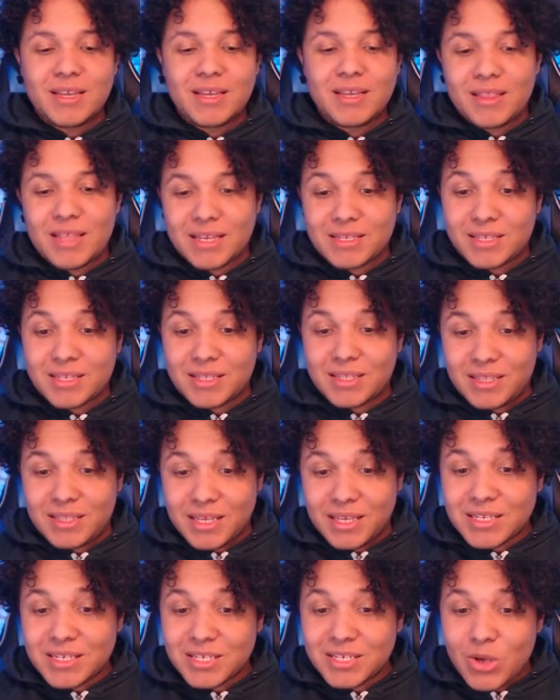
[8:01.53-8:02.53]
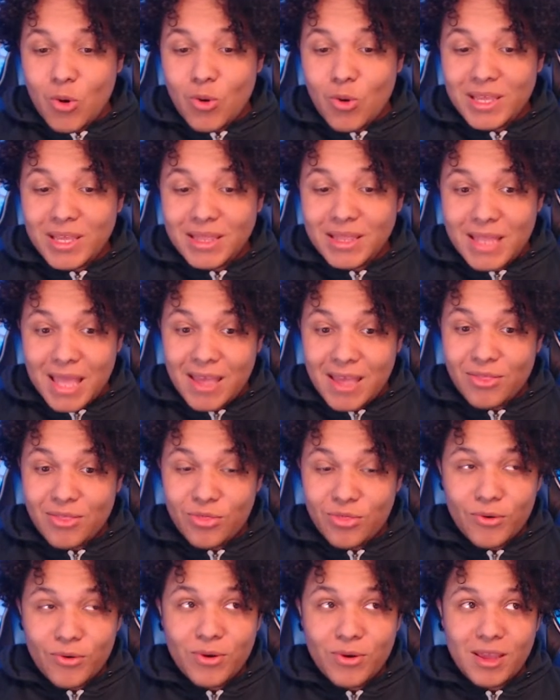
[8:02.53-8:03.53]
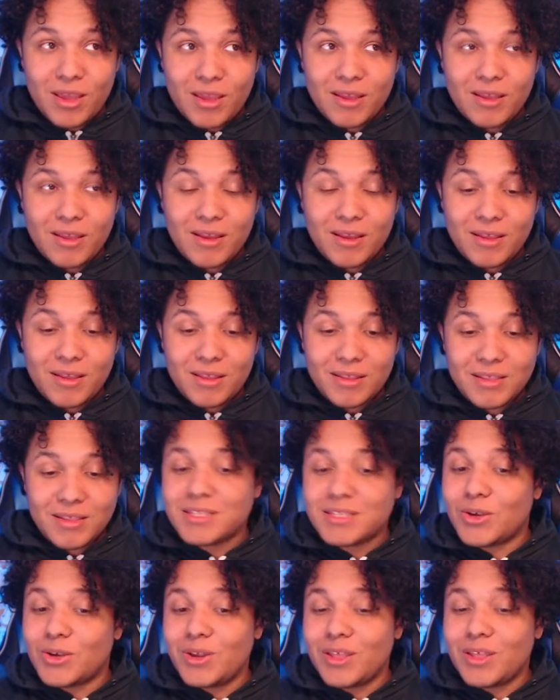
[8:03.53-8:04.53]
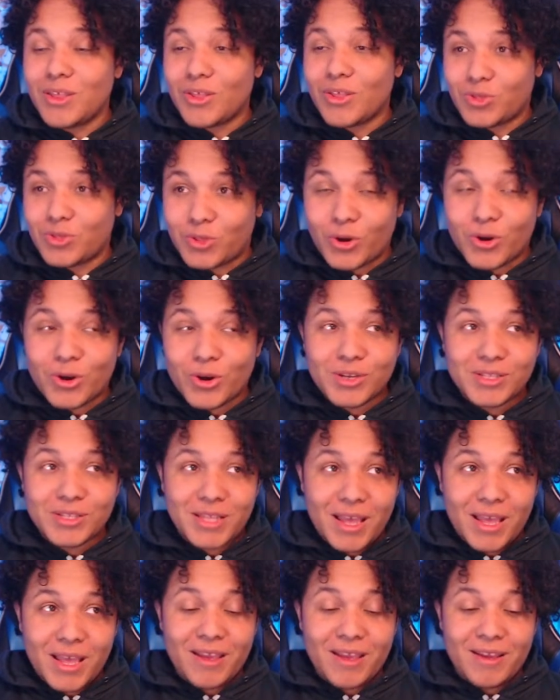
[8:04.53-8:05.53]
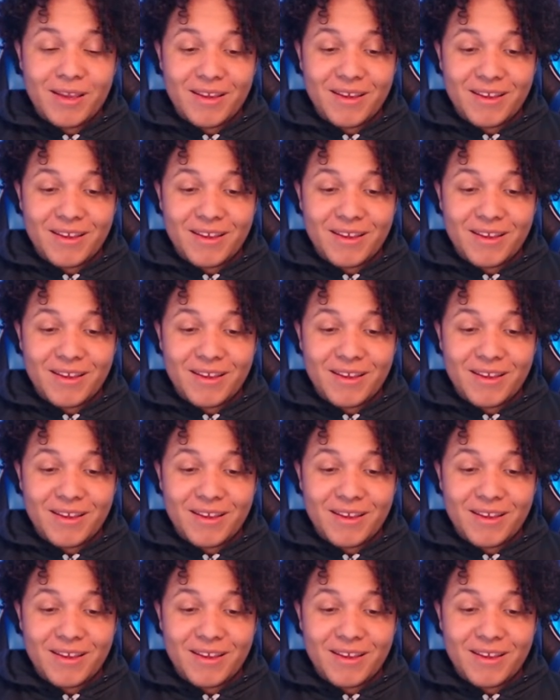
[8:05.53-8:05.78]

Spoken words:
that this is only day 3. This is only the third day.